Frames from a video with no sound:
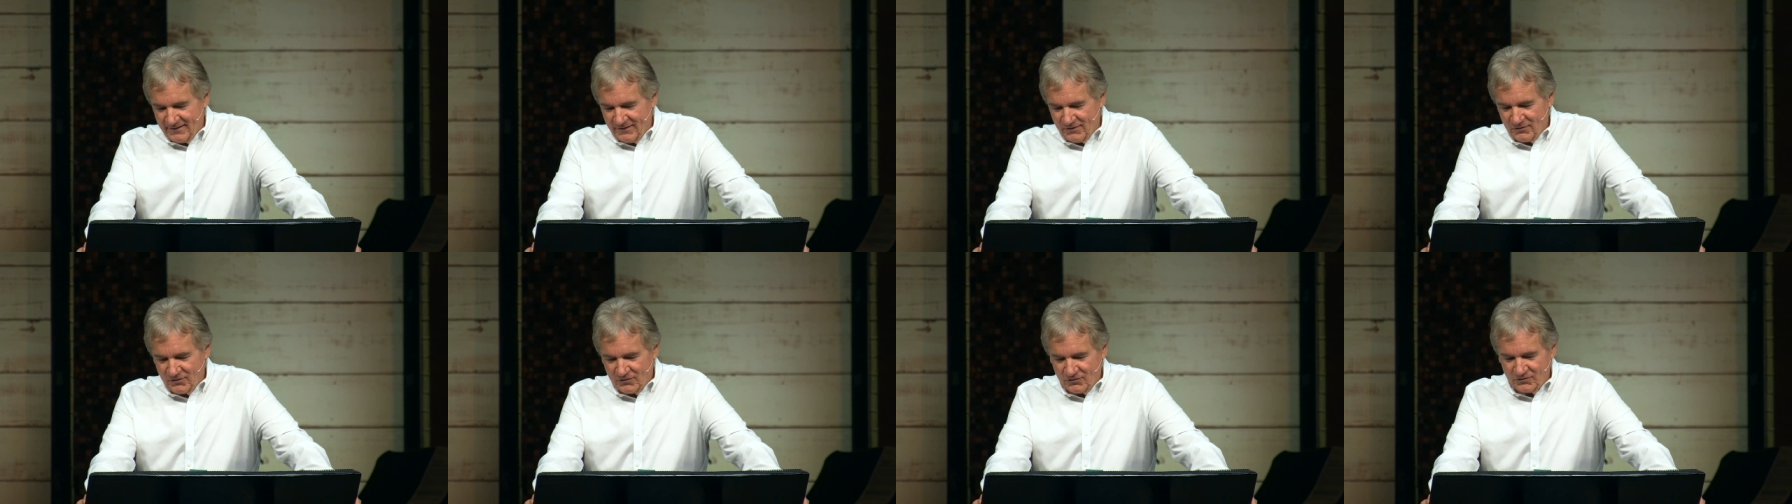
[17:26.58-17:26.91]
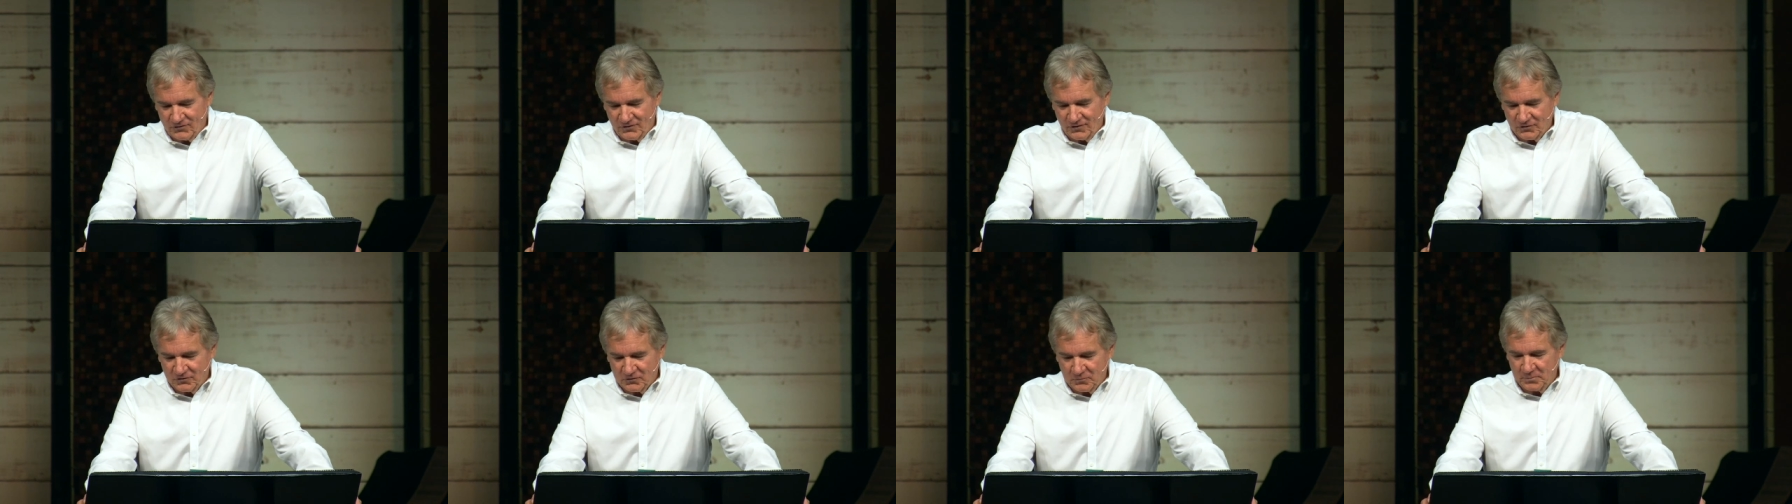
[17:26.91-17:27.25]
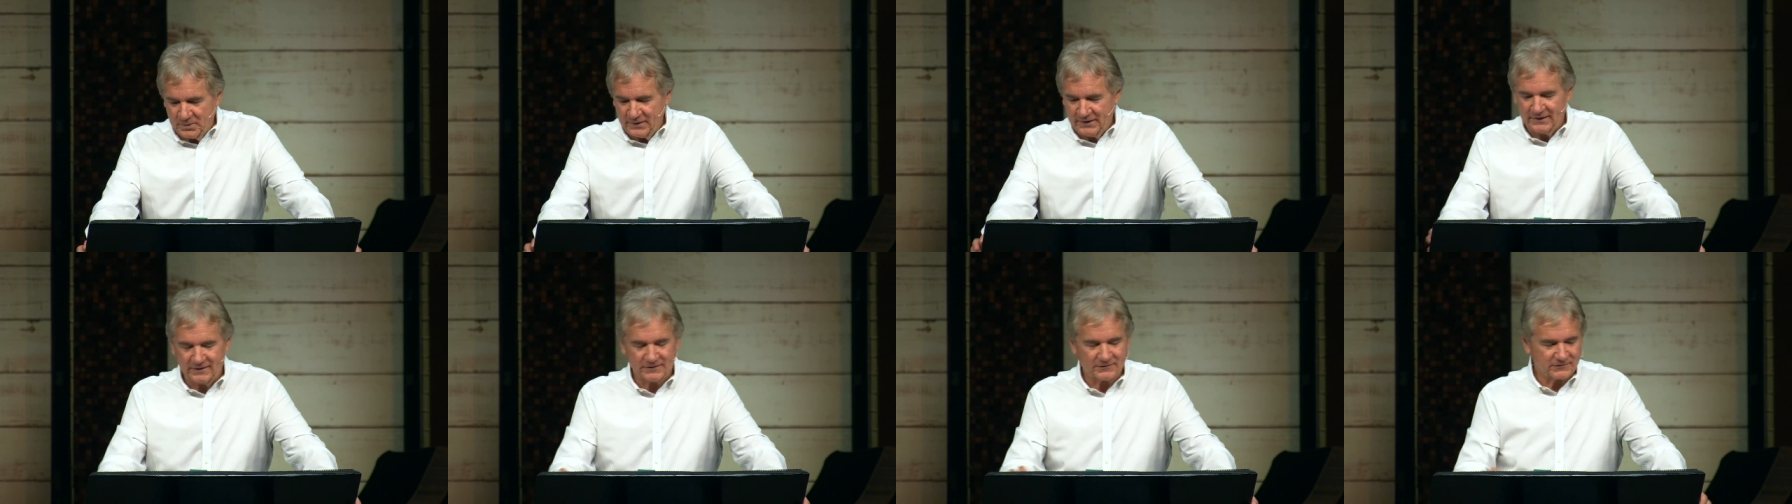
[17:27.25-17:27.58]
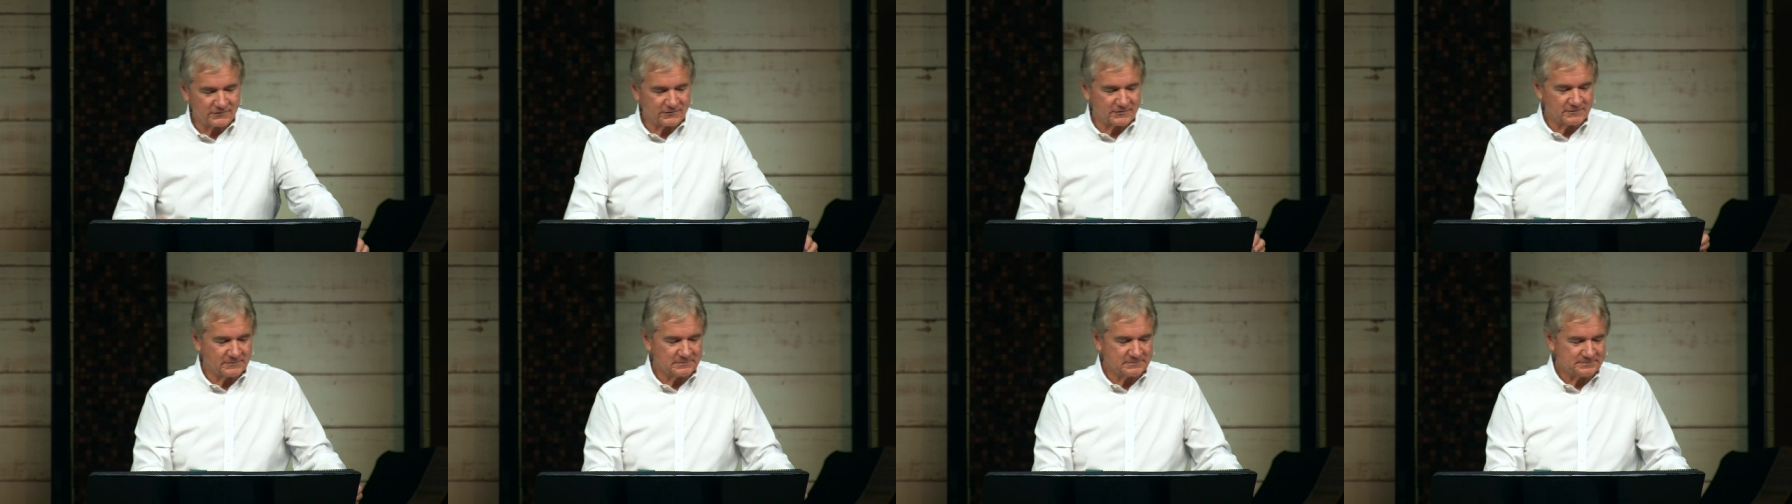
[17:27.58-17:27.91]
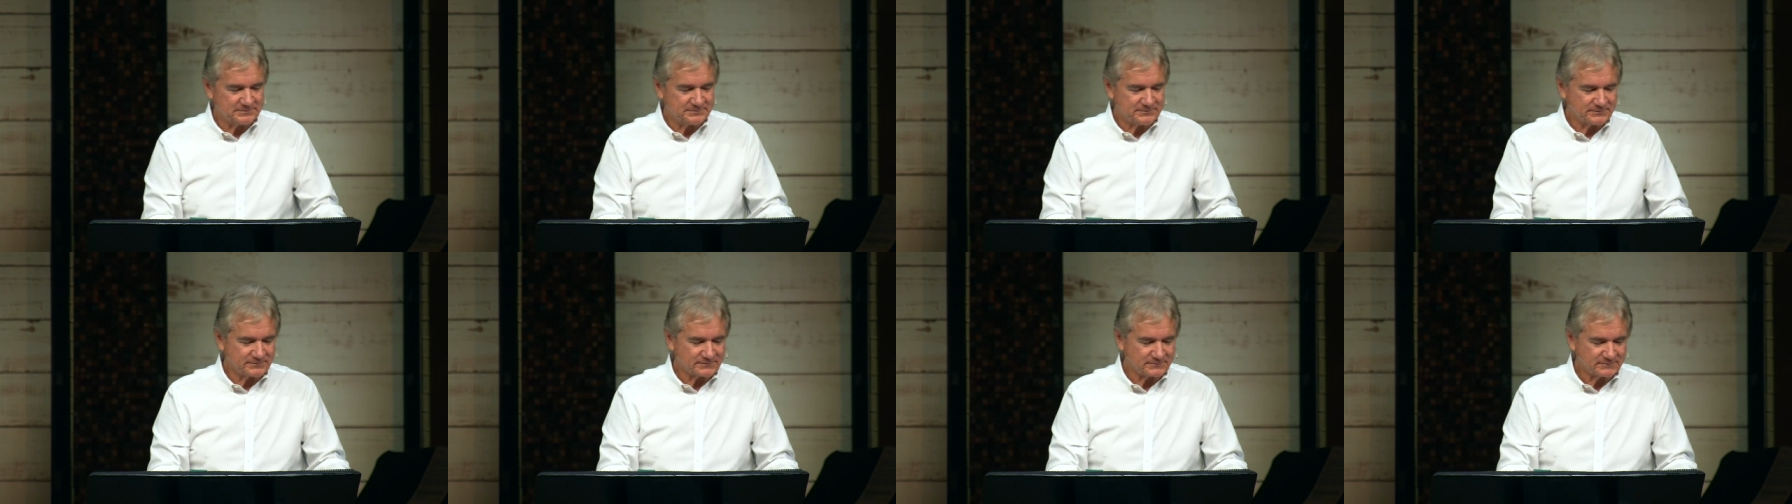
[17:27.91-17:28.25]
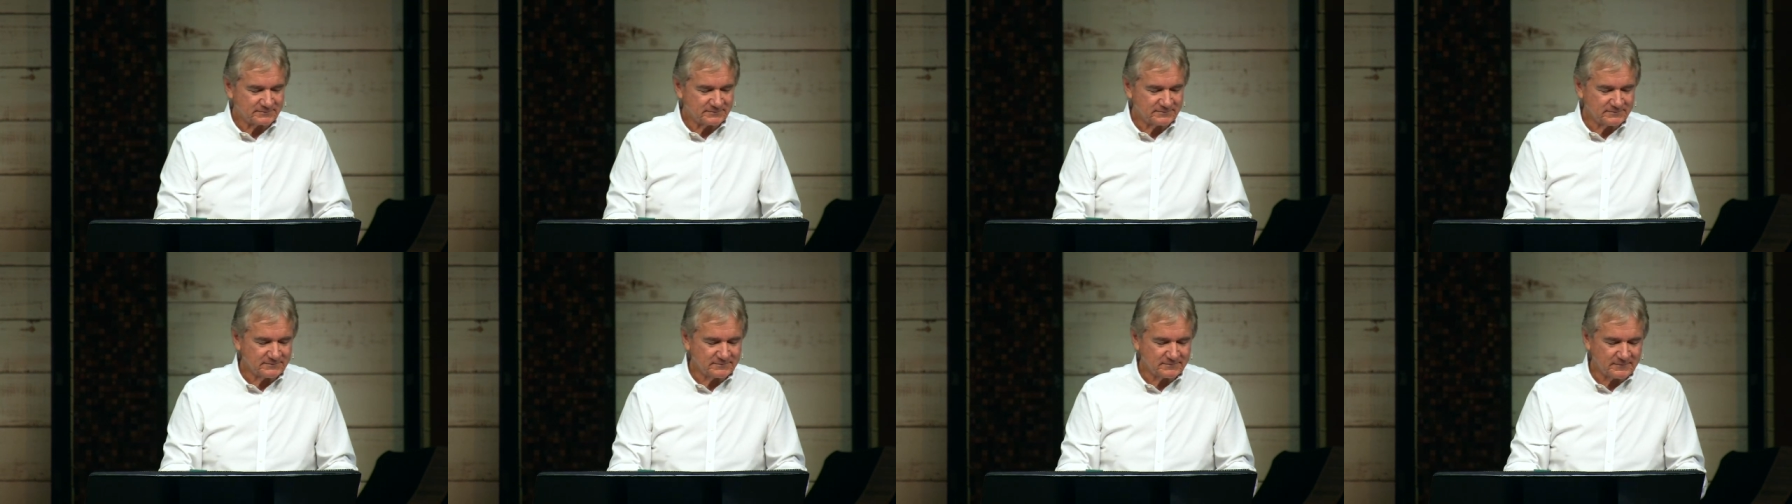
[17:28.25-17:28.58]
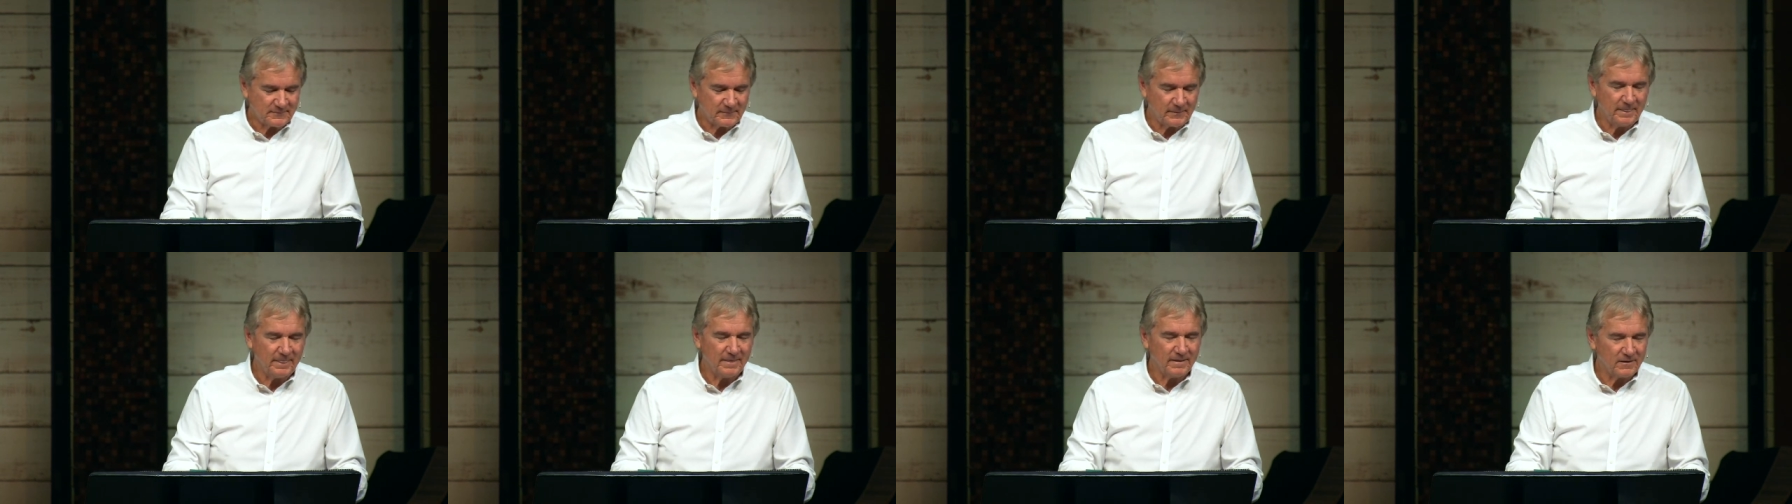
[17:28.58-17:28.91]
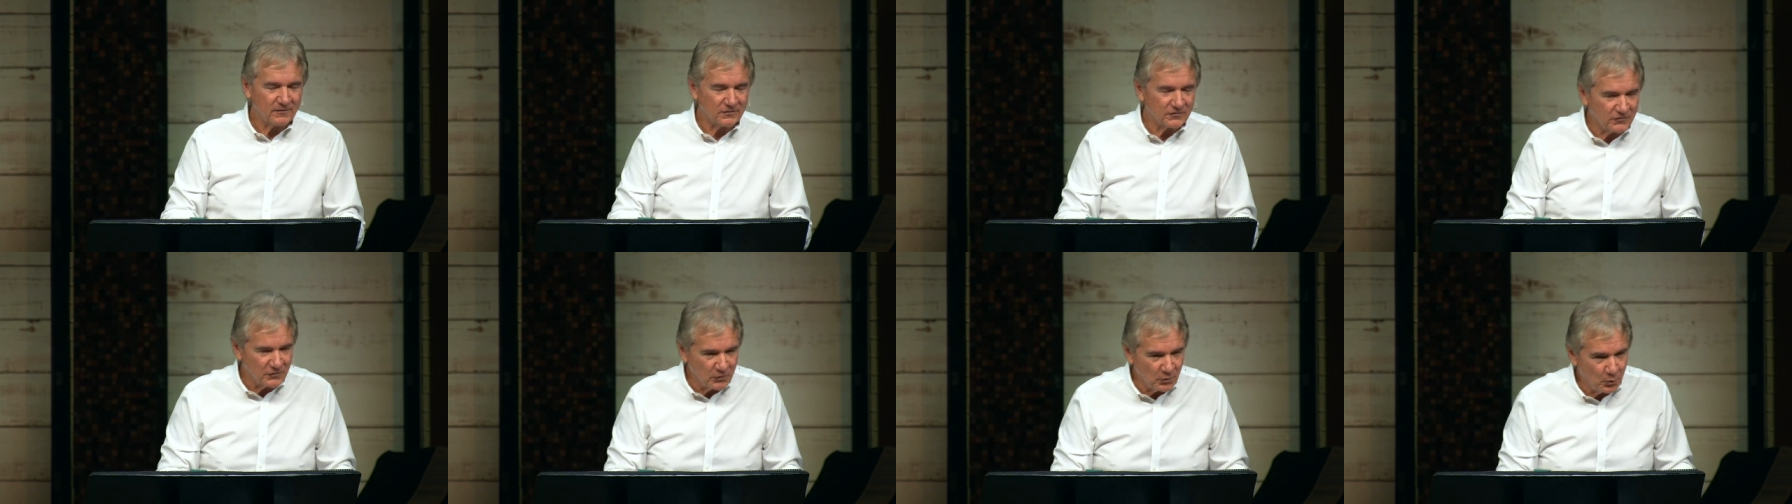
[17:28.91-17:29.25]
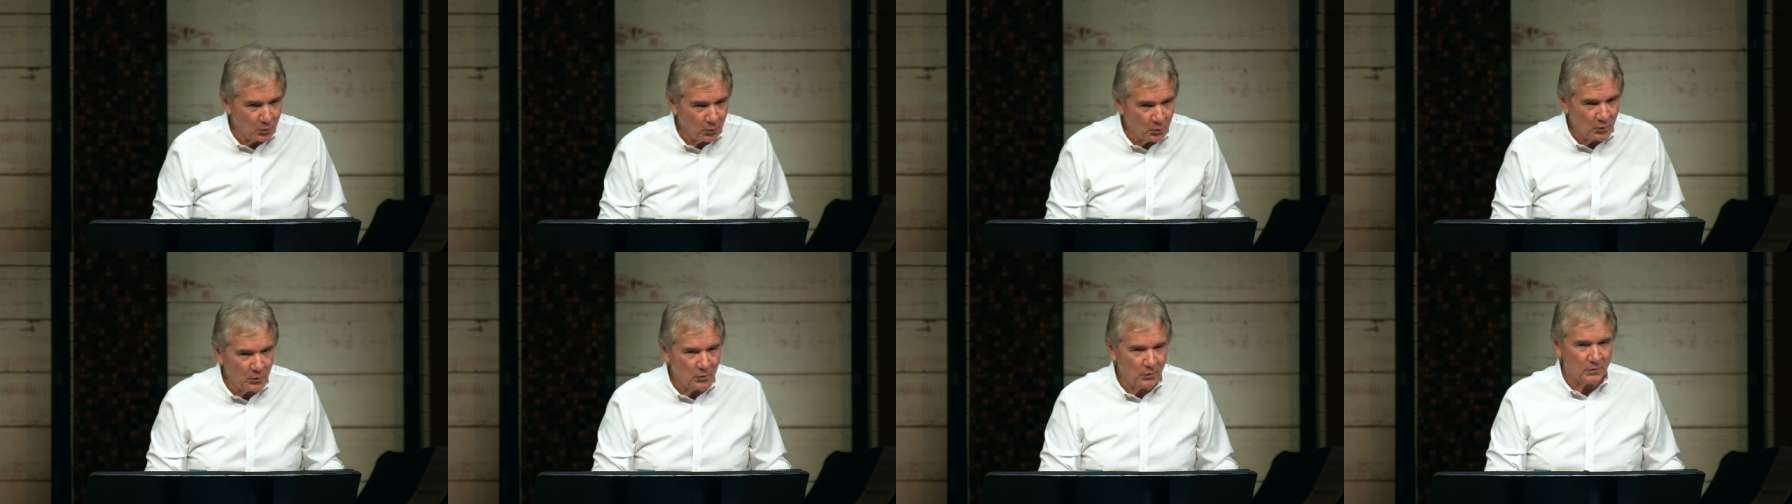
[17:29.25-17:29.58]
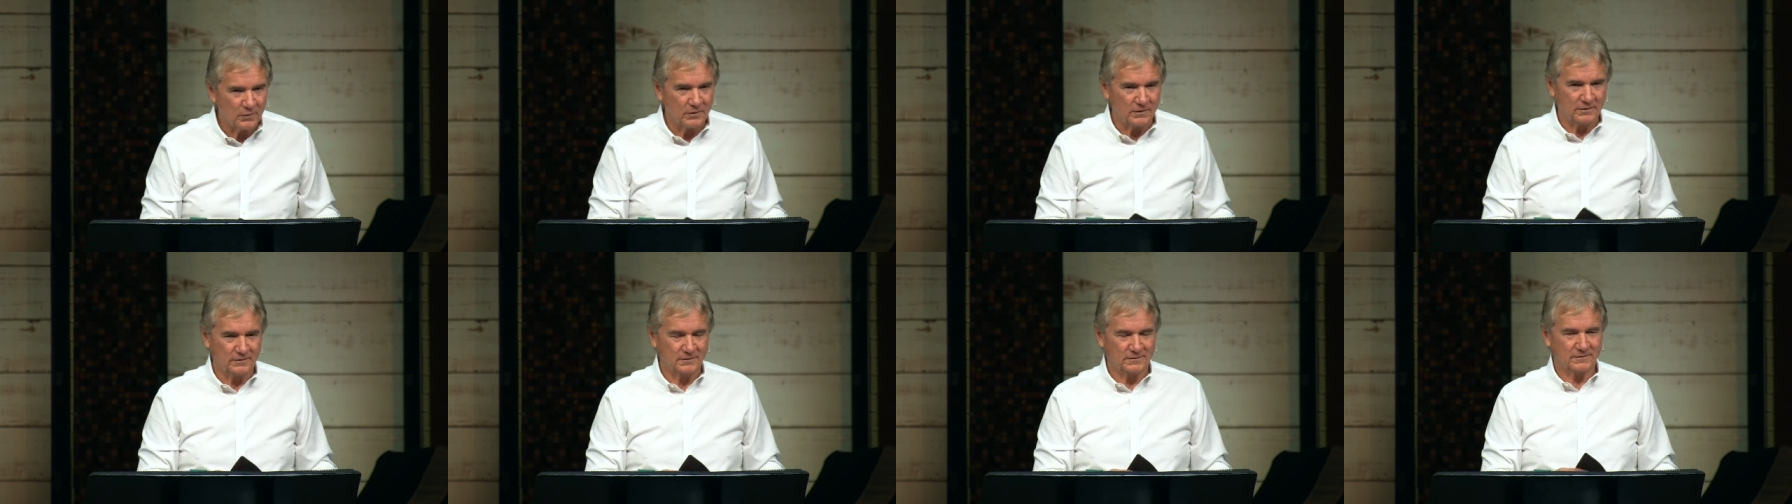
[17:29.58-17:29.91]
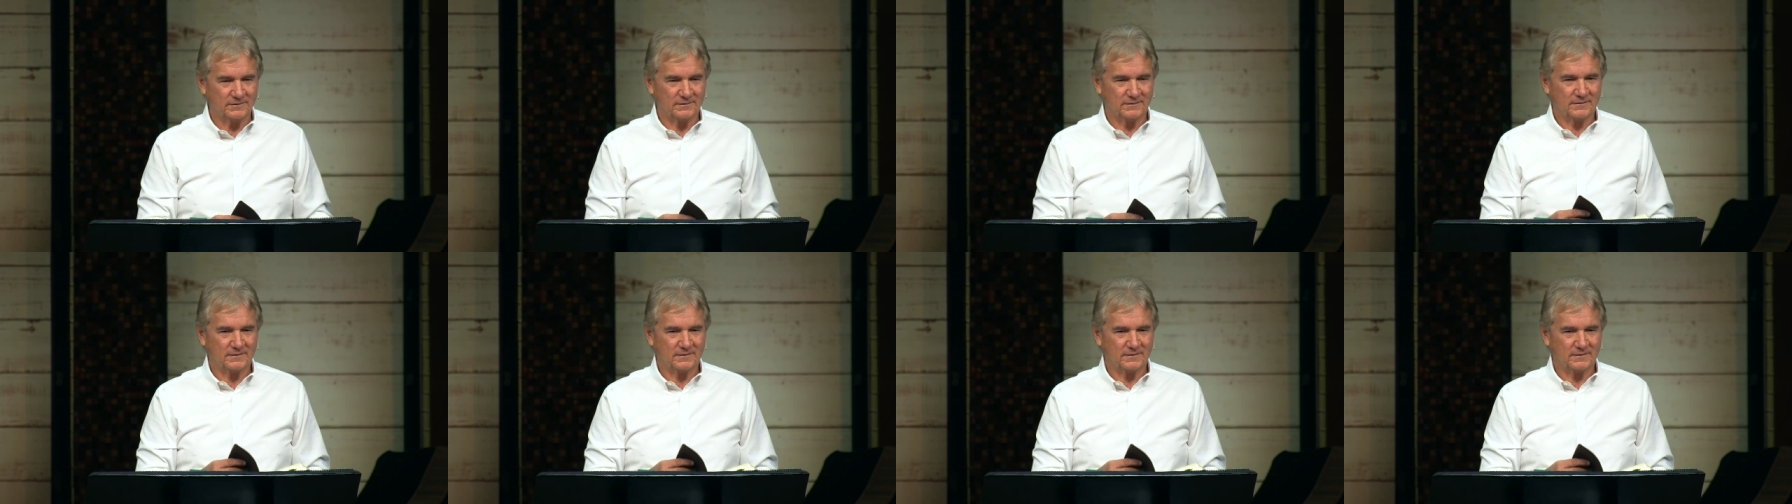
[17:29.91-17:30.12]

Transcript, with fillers: There's, there's peace, there's no war.